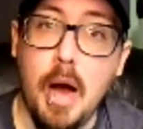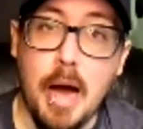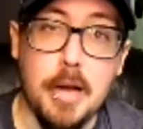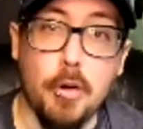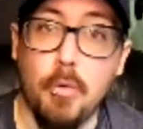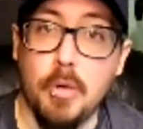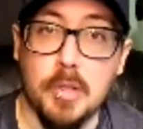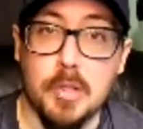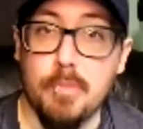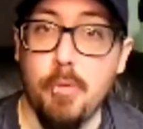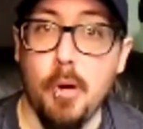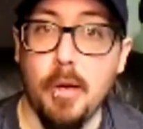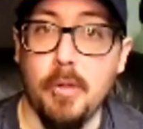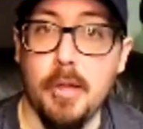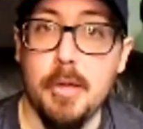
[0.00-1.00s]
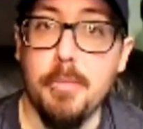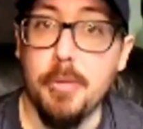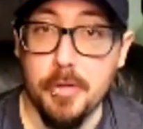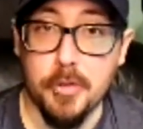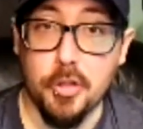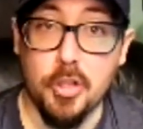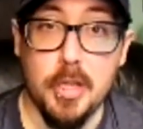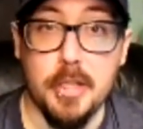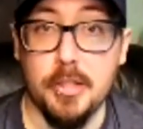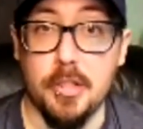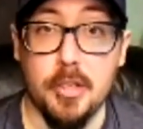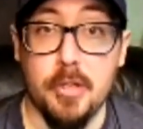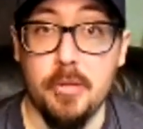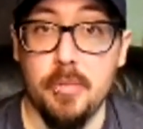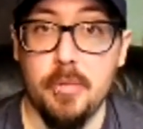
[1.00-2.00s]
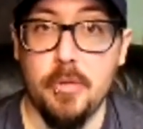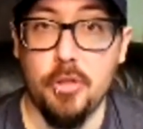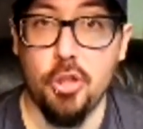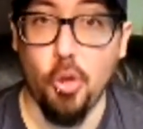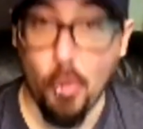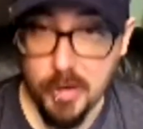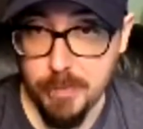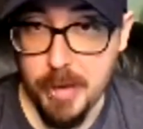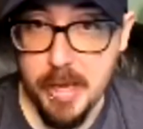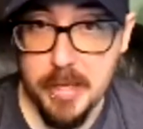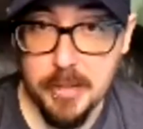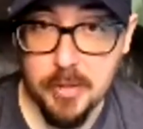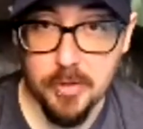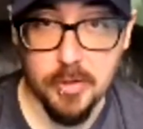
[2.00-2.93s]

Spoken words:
I don't want to spoil it, but it's choice-based.